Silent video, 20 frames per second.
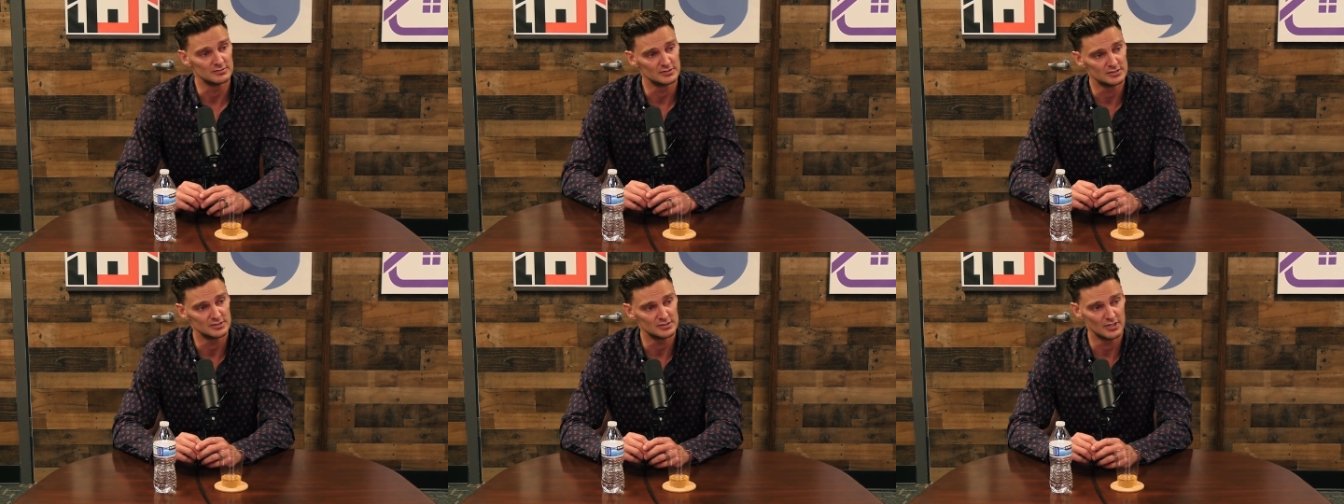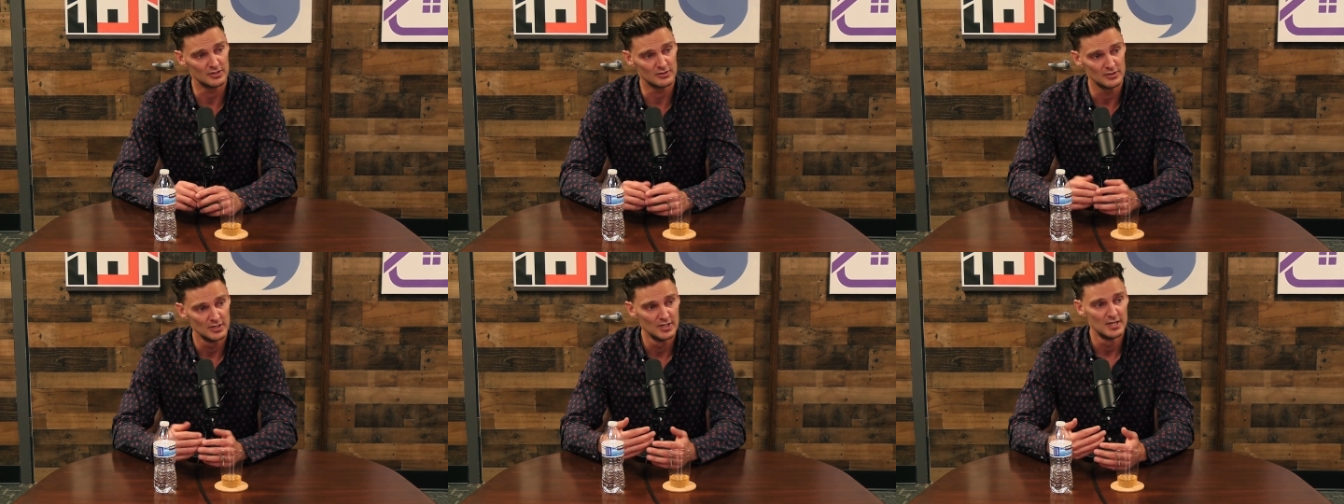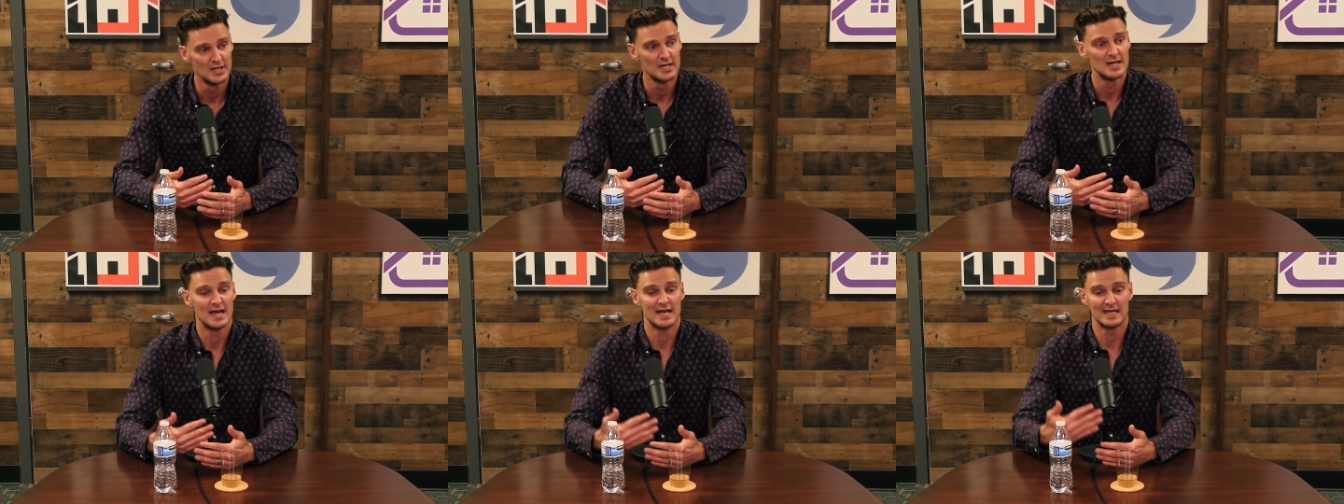So
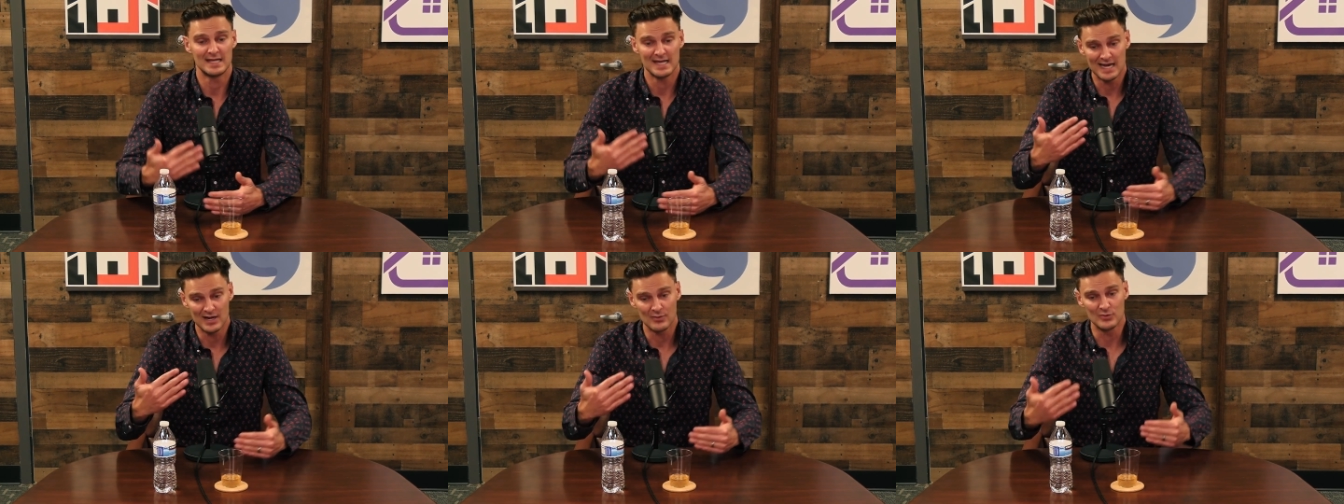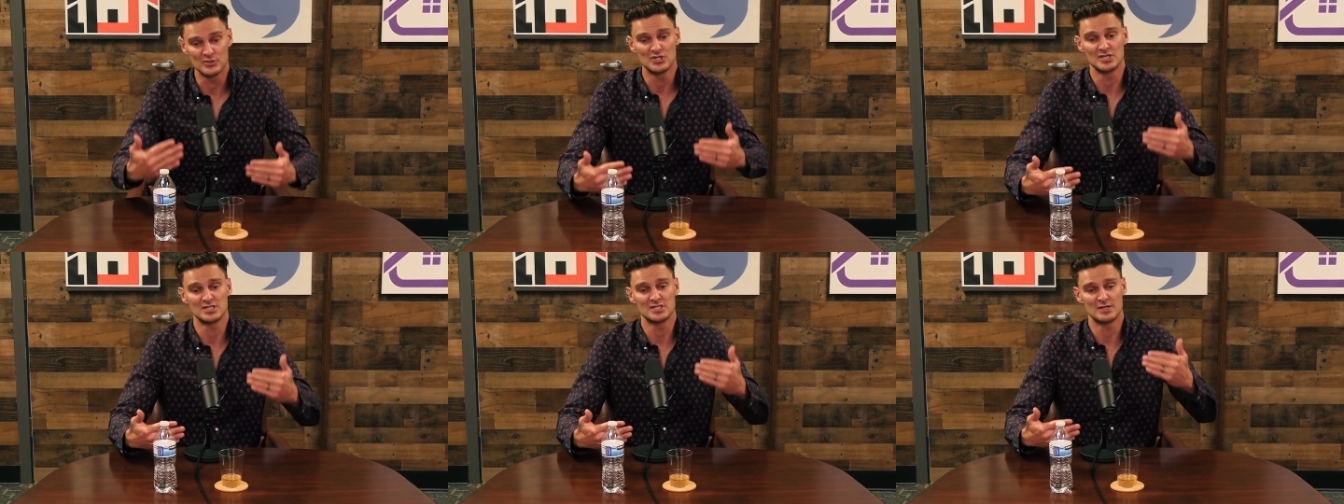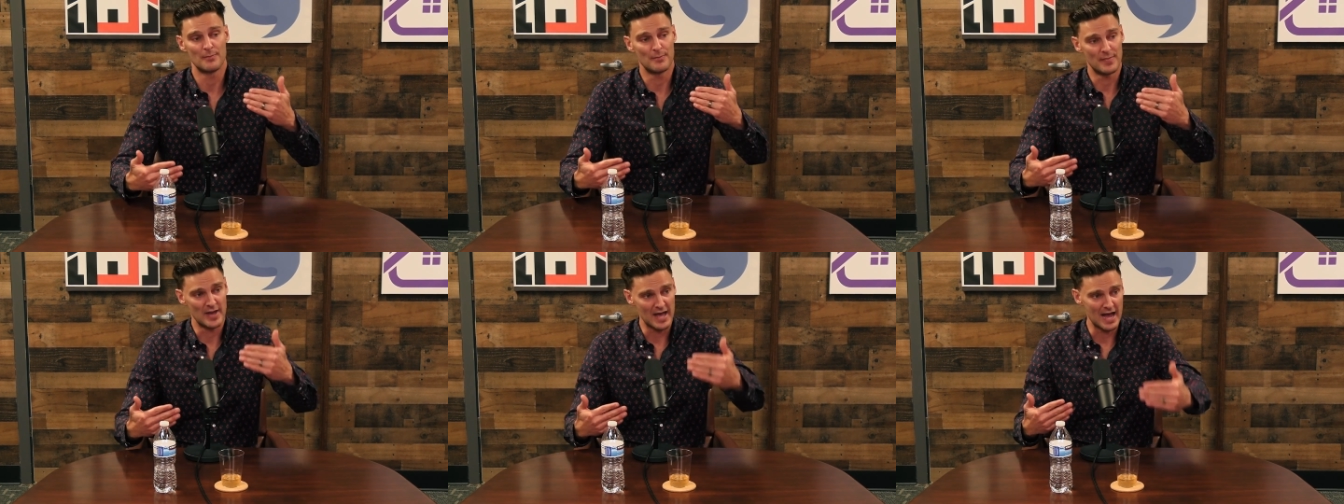again, it was just
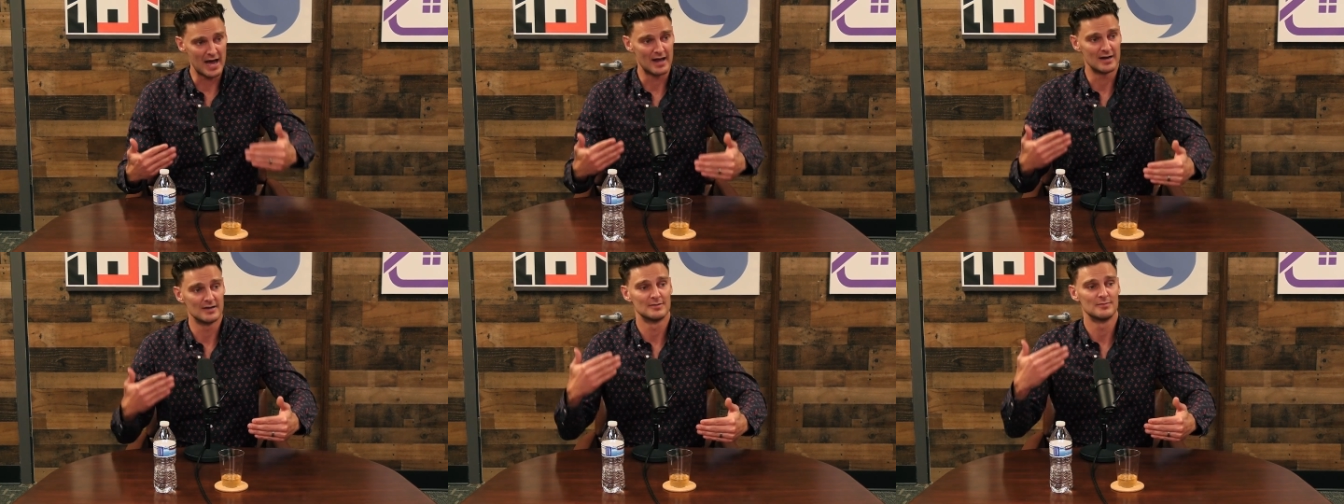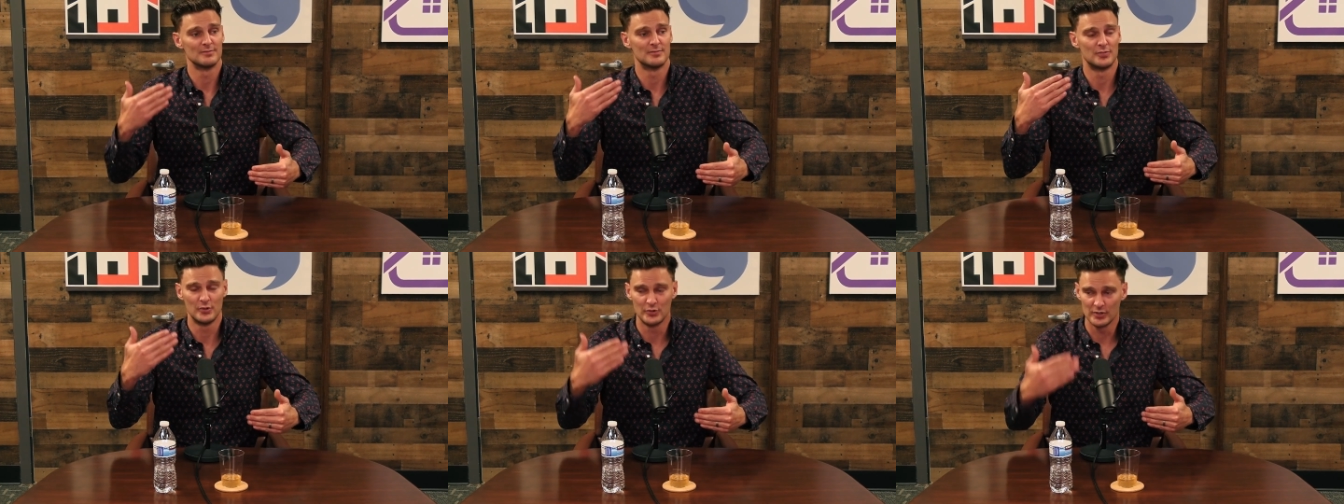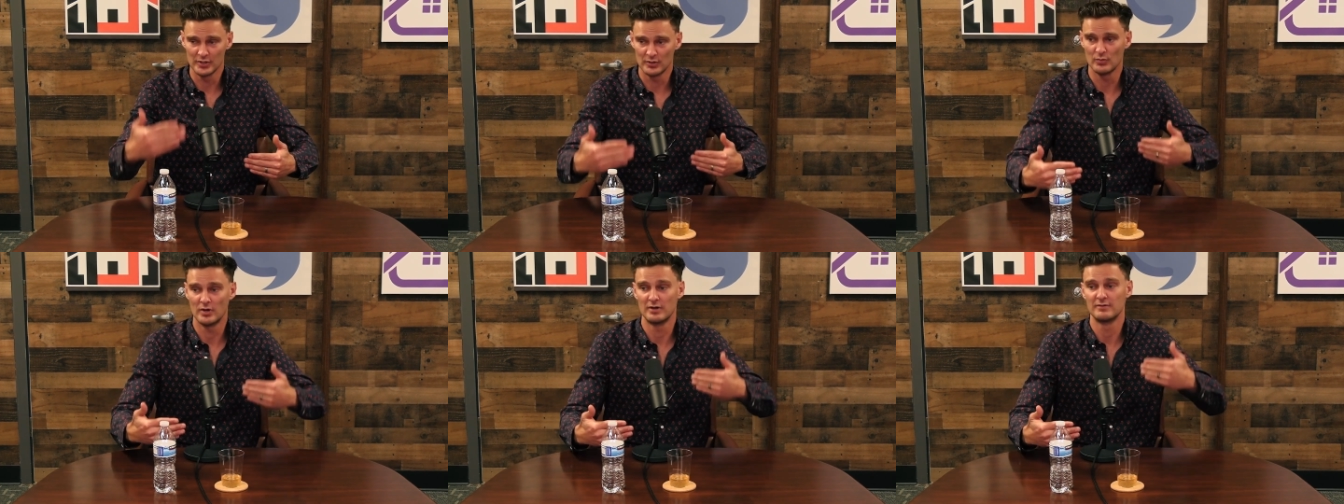about
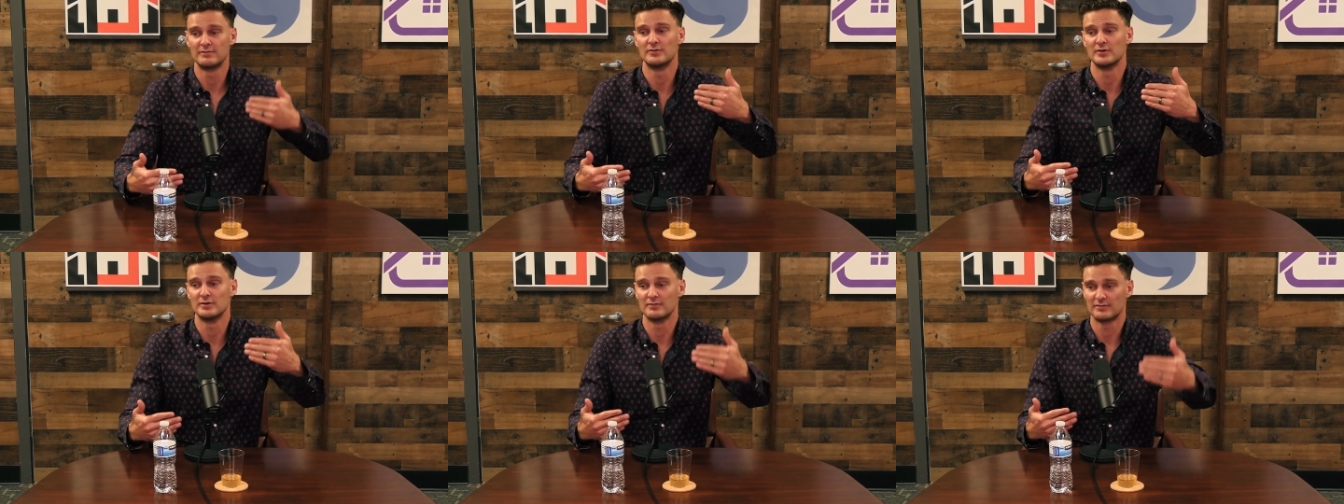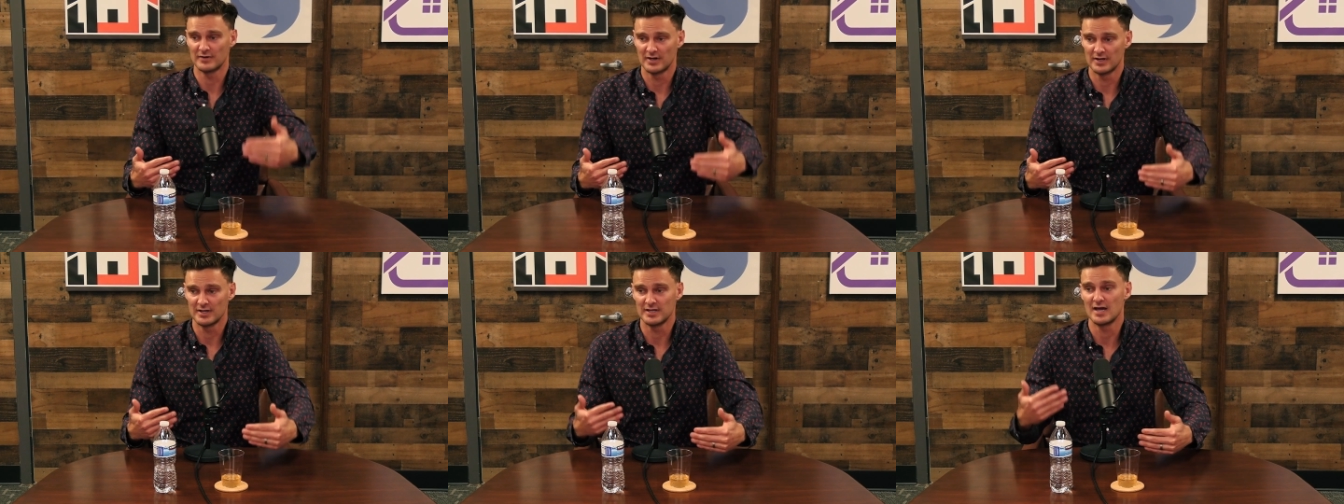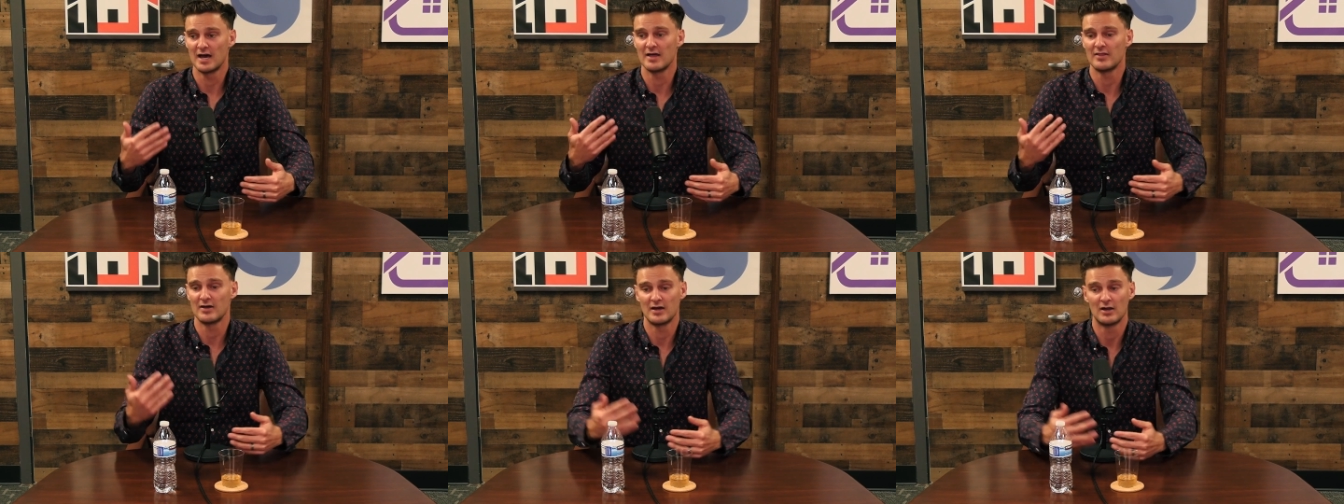putting one foot in front of the
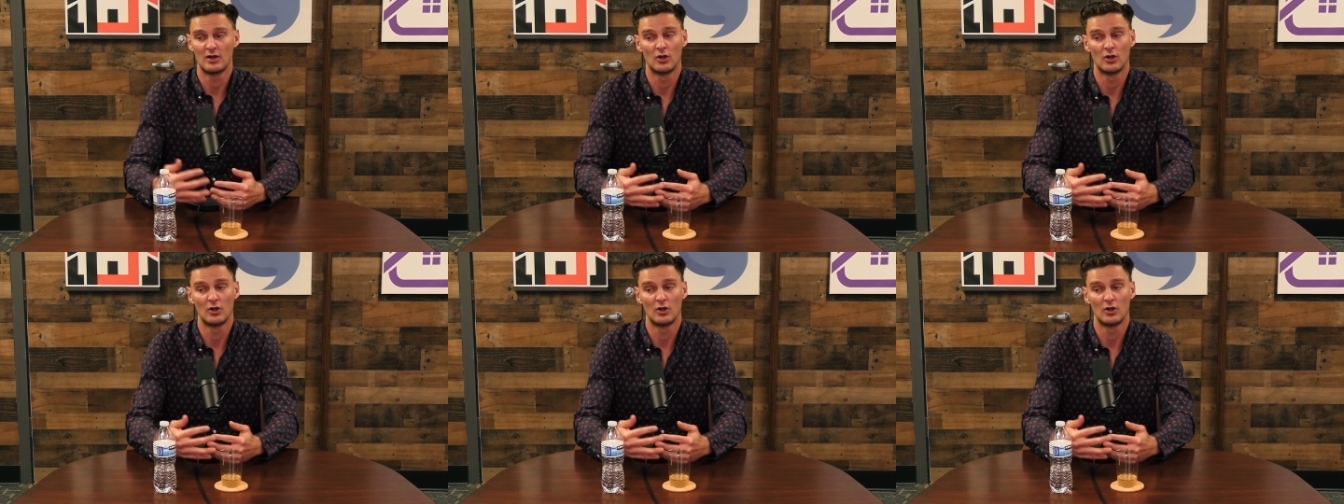other,